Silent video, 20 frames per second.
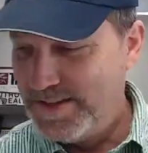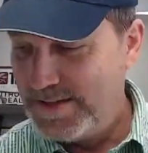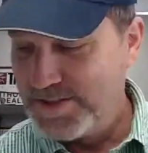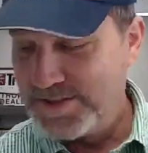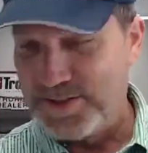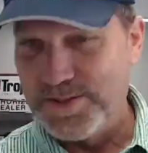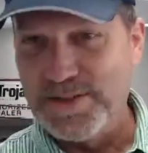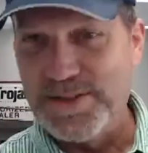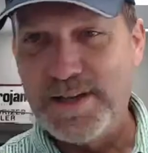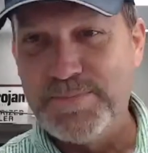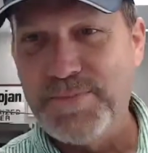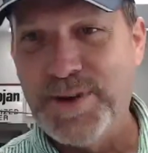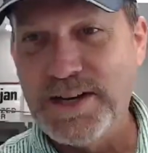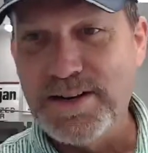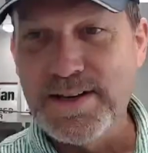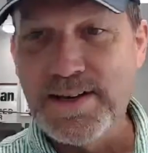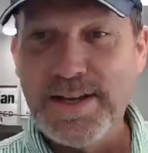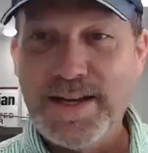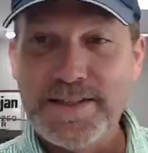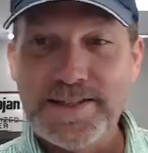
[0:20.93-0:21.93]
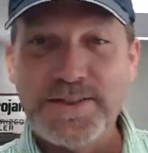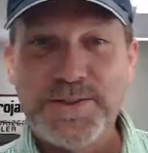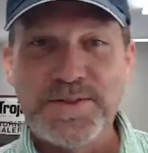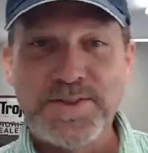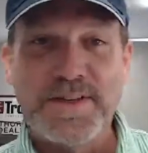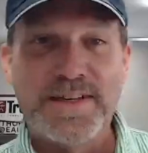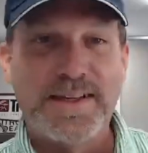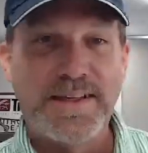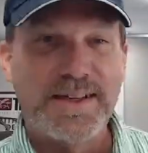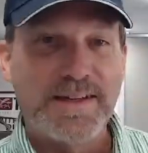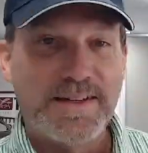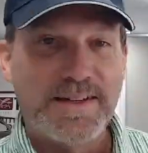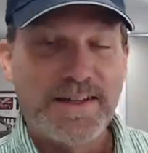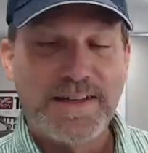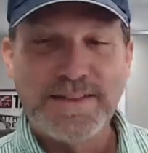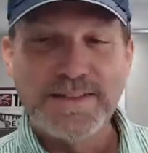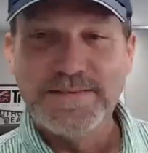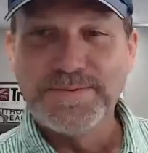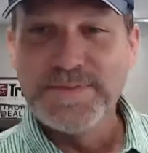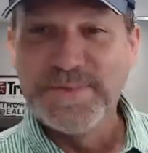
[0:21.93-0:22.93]
So apparently I do say that a
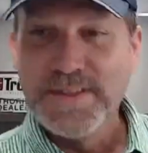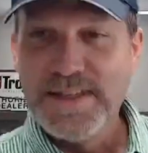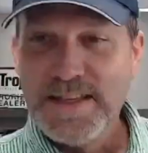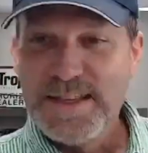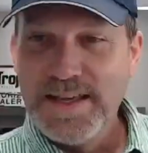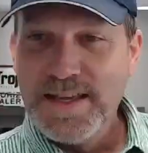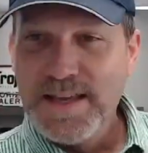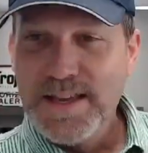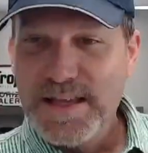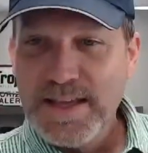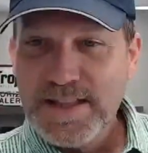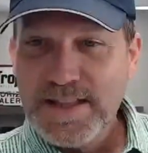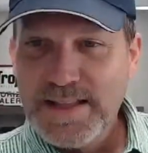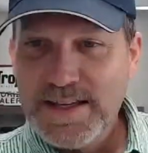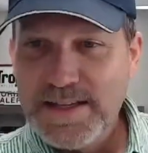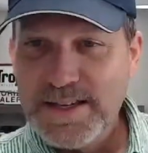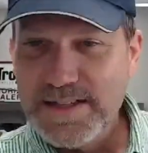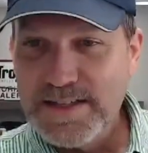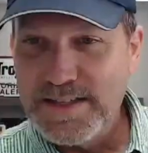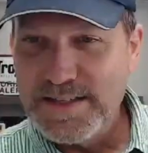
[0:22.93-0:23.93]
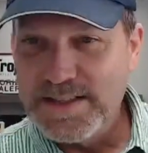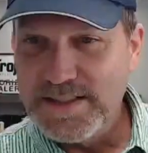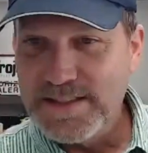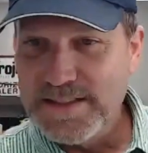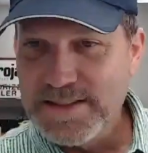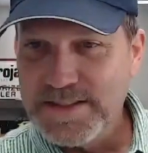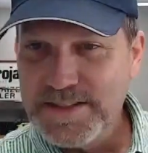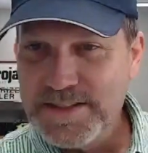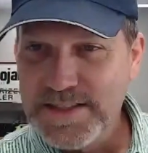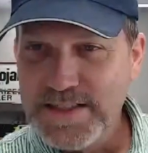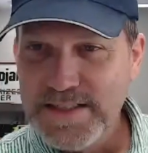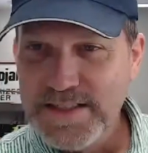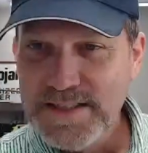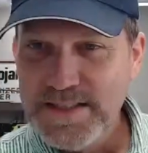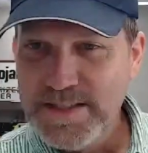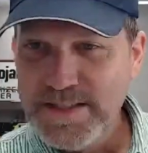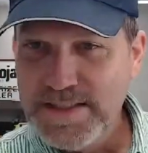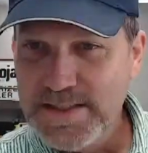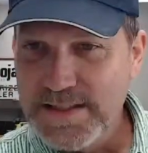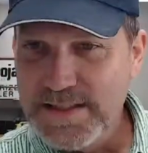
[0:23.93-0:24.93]
lot. Uh,
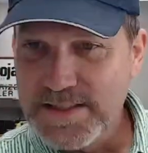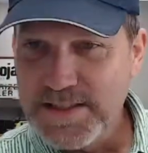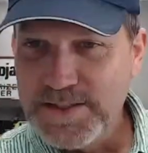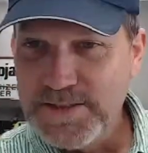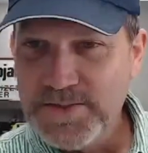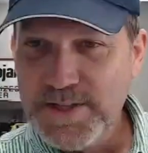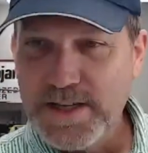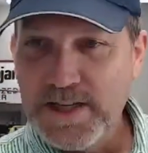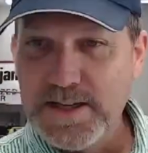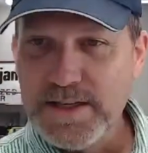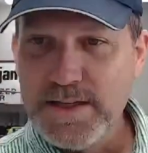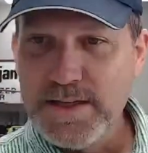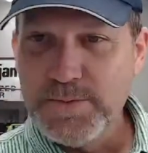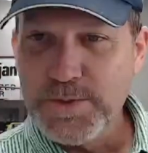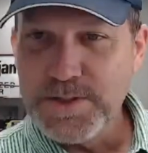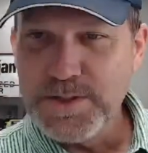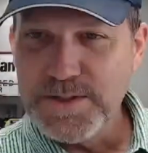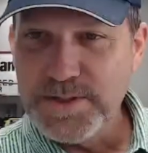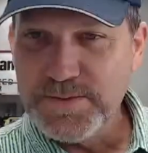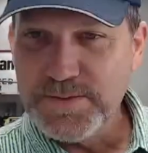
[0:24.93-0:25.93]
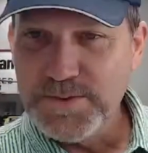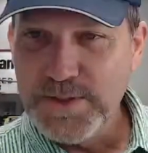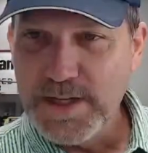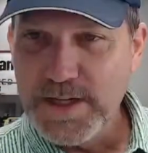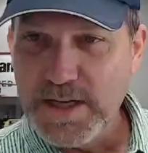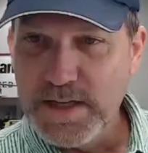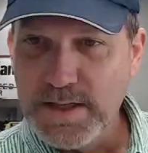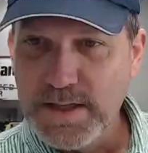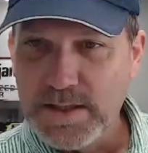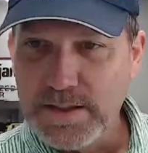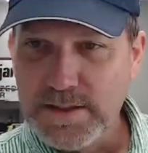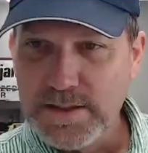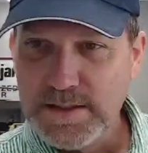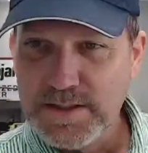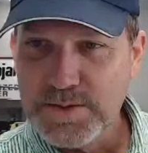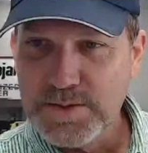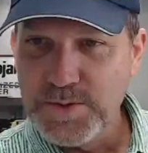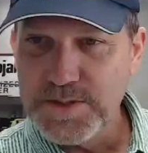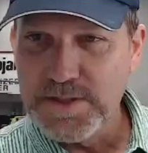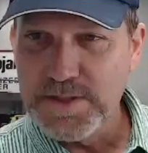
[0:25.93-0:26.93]
Gene, let's see, Ricky, what's up, Ricky?
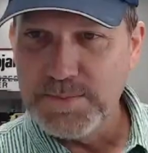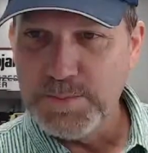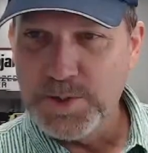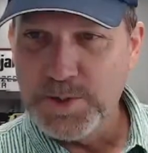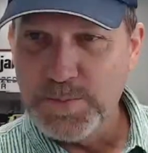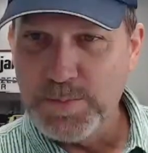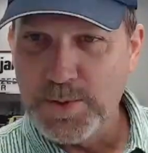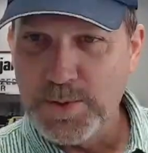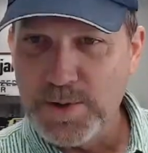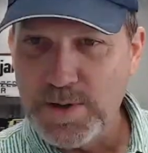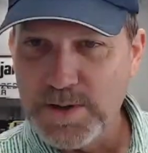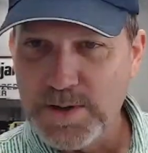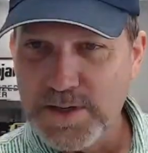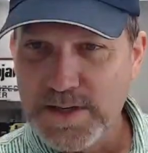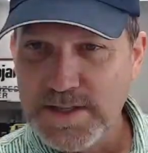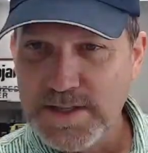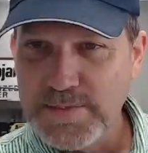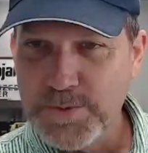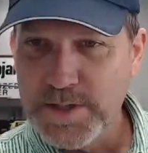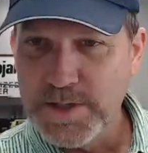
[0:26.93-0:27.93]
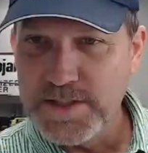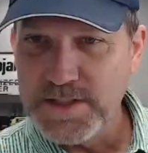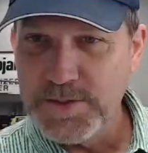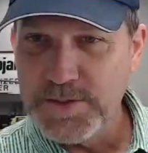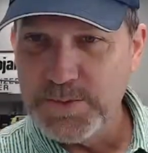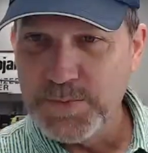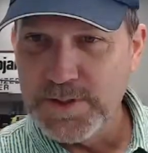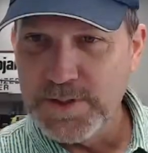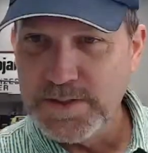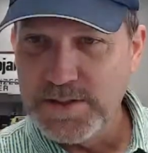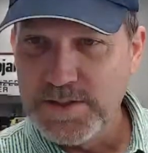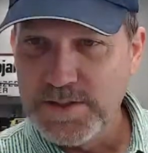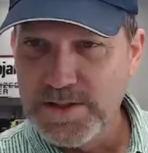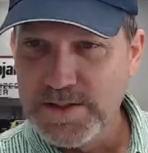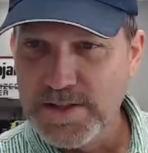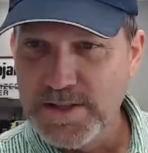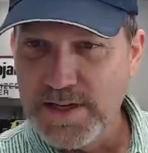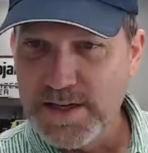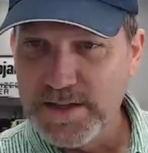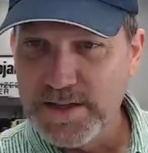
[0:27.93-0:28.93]
Twisted Mopar, can't wait to see what we
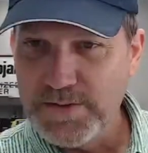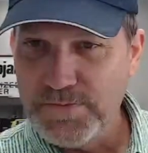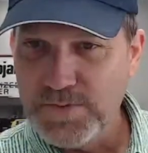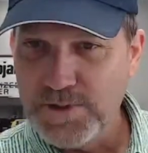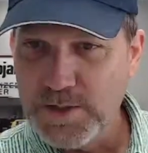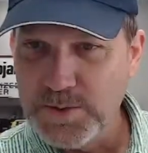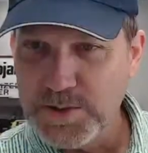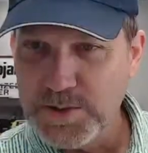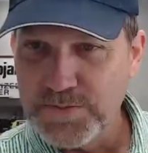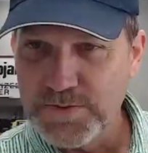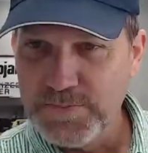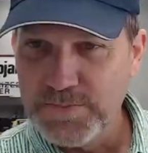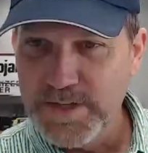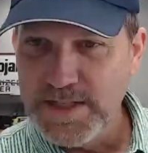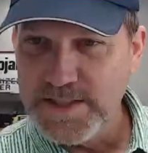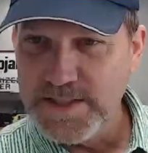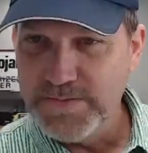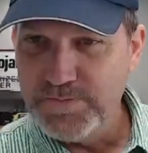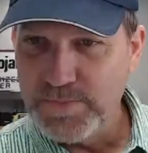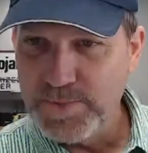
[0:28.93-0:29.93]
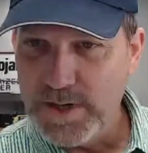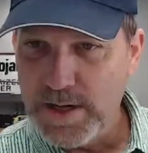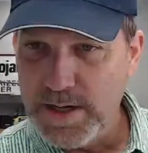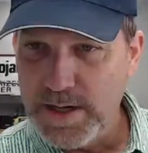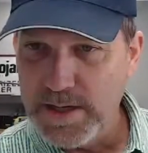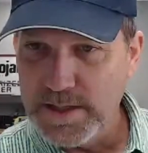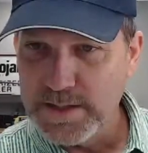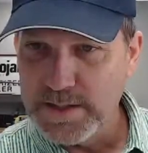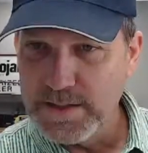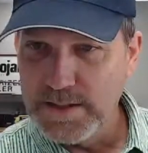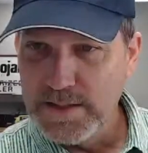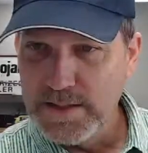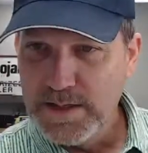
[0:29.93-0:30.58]
learn. Howdy, folks, from Easy Mike.